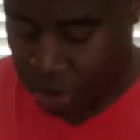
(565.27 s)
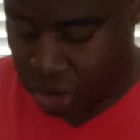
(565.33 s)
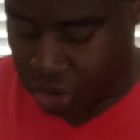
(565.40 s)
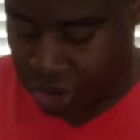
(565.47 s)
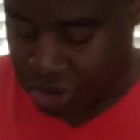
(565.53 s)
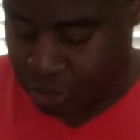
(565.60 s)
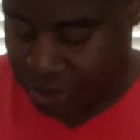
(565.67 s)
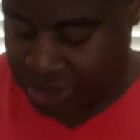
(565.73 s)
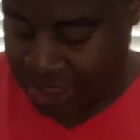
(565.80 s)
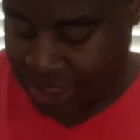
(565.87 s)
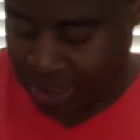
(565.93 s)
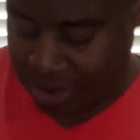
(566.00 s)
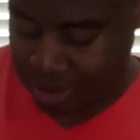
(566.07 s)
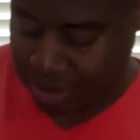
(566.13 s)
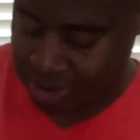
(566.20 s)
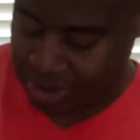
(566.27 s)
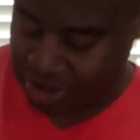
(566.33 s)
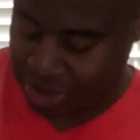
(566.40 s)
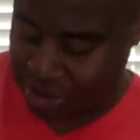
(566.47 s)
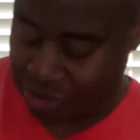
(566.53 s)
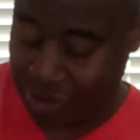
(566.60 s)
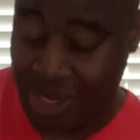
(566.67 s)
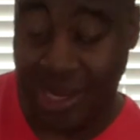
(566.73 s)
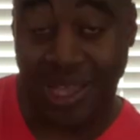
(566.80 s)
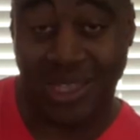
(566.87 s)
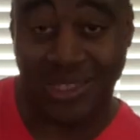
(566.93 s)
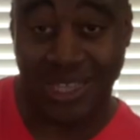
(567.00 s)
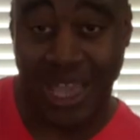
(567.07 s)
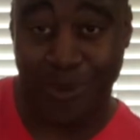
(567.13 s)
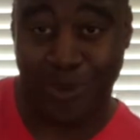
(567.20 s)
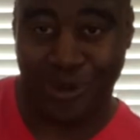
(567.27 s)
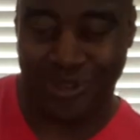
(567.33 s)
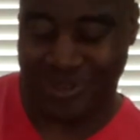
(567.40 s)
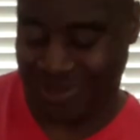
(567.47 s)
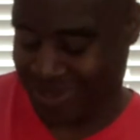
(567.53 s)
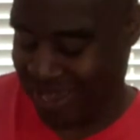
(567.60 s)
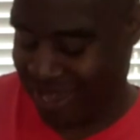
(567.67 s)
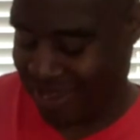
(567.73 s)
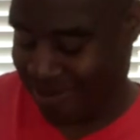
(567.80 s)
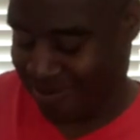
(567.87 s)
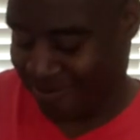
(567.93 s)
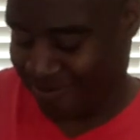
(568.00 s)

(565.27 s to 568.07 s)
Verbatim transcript: gonna do this with tea. This is a great example, okay?